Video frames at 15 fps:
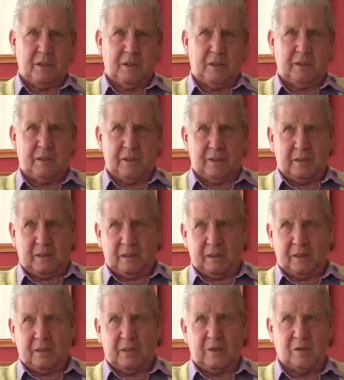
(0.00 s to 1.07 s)
And I got
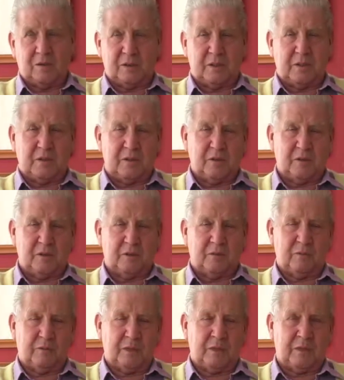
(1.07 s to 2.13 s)
thousands of letters
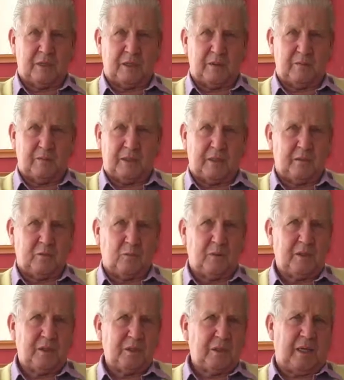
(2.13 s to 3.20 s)
with the same. I
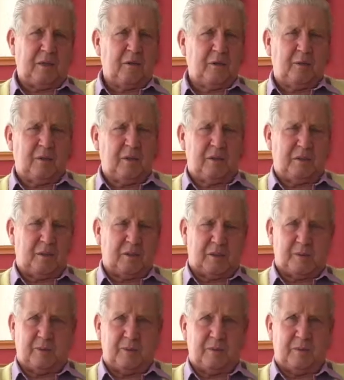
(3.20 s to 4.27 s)
don't know what it does
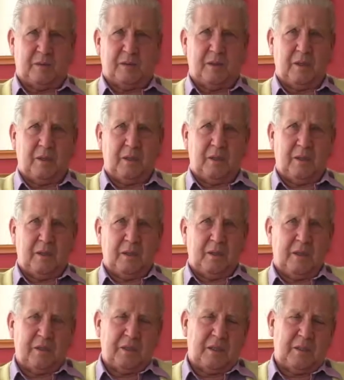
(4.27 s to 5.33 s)
to people.
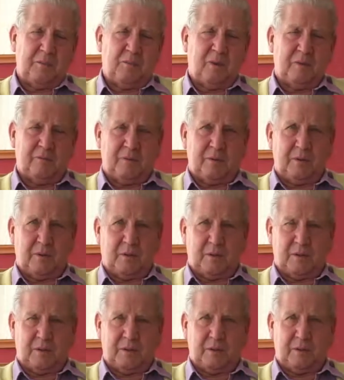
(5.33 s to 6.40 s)
It's not important for me to know
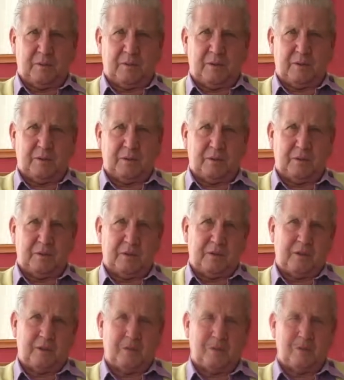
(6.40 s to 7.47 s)
what it does to people.
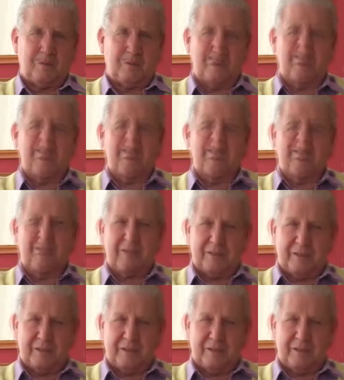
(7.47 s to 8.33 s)
I just as soon not know.